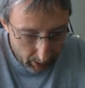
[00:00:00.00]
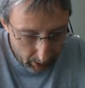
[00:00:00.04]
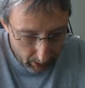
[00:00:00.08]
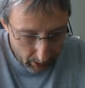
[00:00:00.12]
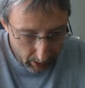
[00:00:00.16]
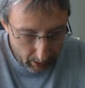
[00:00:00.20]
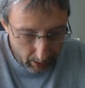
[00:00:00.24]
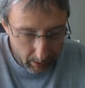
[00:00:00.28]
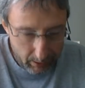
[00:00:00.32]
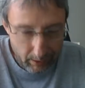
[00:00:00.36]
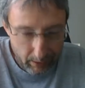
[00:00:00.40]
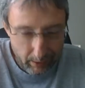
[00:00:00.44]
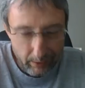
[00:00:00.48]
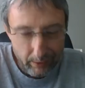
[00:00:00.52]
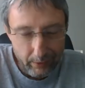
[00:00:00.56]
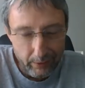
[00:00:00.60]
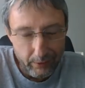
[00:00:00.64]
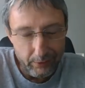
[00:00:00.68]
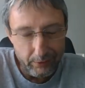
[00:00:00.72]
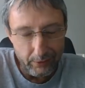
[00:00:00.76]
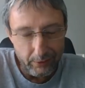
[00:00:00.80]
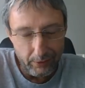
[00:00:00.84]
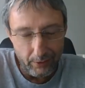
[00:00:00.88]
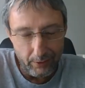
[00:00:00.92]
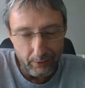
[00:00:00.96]
all the
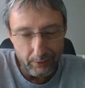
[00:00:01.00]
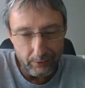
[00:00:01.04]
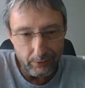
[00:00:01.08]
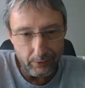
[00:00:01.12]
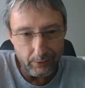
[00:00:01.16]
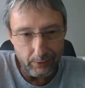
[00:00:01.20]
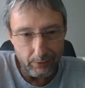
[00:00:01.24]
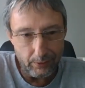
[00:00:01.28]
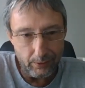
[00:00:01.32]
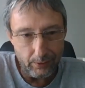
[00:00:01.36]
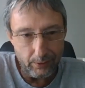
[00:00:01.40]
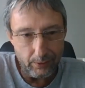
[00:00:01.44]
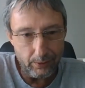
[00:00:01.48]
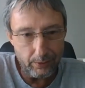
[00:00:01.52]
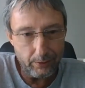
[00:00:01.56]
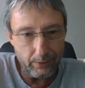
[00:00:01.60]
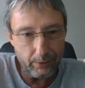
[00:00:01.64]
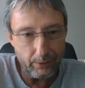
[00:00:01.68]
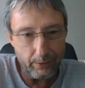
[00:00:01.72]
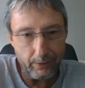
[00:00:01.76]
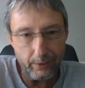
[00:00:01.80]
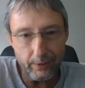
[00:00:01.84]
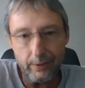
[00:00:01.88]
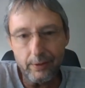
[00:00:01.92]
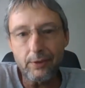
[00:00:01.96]
zones or
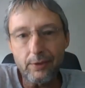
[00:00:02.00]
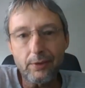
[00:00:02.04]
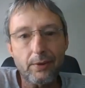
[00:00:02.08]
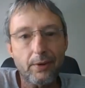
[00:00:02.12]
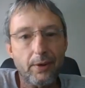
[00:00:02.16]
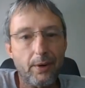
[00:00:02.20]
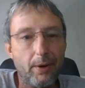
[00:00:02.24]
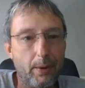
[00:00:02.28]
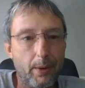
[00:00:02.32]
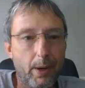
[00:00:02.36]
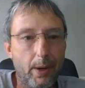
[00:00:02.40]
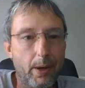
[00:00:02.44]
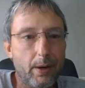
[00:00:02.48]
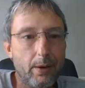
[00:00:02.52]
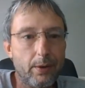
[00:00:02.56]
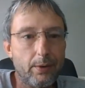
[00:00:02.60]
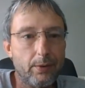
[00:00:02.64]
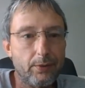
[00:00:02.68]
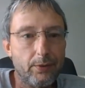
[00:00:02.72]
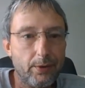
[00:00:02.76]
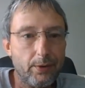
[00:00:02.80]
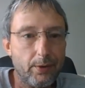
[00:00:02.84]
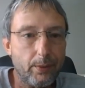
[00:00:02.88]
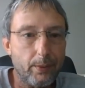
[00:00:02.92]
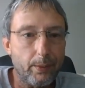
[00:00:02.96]
grid
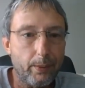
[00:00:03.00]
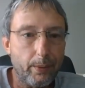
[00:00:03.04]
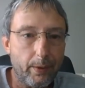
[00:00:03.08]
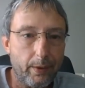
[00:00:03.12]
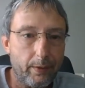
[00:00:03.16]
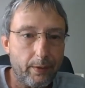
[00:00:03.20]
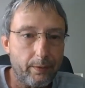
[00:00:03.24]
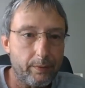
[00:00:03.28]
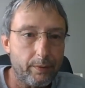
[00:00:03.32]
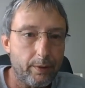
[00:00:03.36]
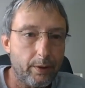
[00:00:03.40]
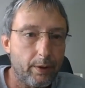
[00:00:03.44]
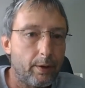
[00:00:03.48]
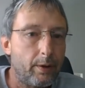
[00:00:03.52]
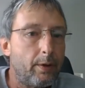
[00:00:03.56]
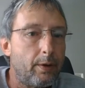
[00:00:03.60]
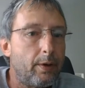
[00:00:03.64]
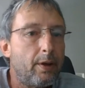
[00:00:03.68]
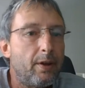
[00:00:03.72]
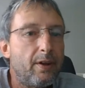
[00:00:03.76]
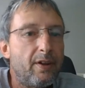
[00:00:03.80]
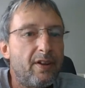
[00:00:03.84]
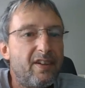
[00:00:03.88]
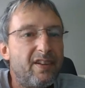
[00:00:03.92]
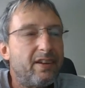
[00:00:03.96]
squares or whatever,
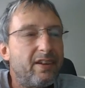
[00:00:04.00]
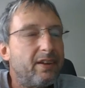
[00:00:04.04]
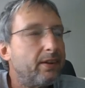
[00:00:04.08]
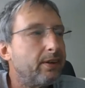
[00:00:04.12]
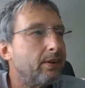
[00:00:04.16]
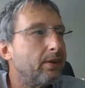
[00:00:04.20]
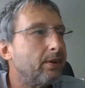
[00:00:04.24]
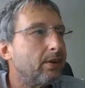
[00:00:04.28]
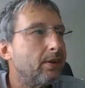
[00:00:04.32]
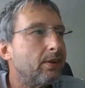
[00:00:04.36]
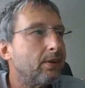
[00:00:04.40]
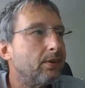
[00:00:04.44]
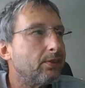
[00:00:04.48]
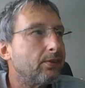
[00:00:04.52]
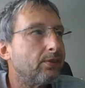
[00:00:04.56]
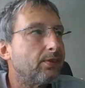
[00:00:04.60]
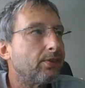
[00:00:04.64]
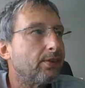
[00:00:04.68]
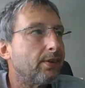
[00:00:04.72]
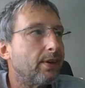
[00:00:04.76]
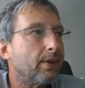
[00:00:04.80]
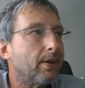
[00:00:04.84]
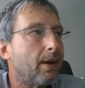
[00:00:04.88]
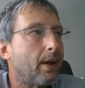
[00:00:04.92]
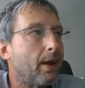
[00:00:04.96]
you can
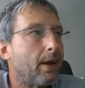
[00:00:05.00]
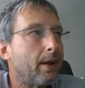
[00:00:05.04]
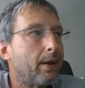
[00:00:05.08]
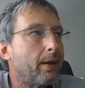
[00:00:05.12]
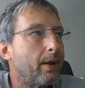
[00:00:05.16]
sit on